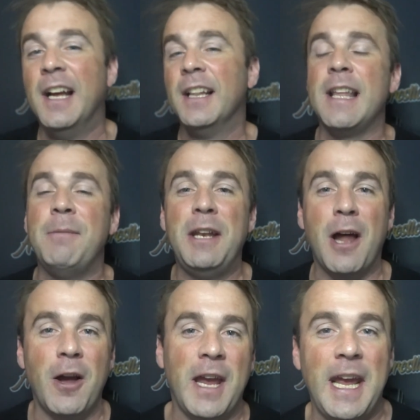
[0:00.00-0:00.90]
Let me
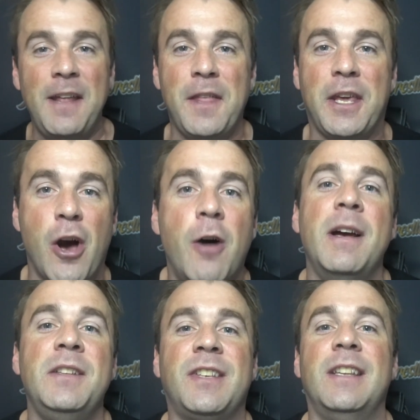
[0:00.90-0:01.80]
know in the
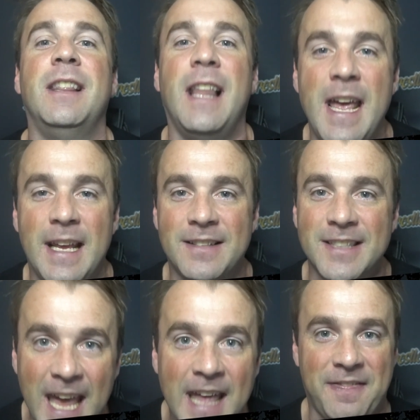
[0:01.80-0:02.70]
comments and let's
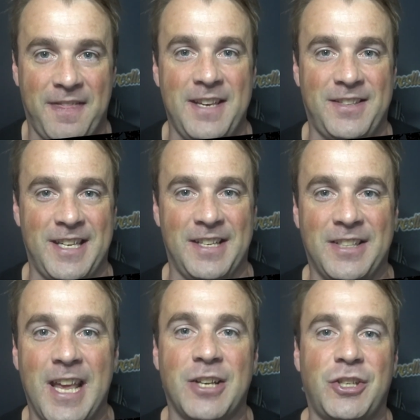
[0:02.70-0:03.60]
get this
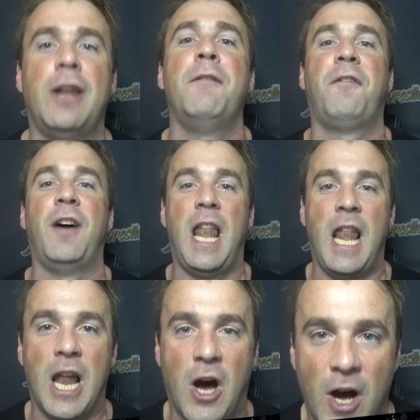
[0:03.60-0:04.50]
discussion
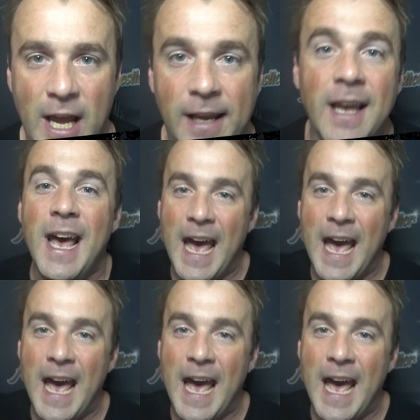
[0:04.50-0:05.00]
flying.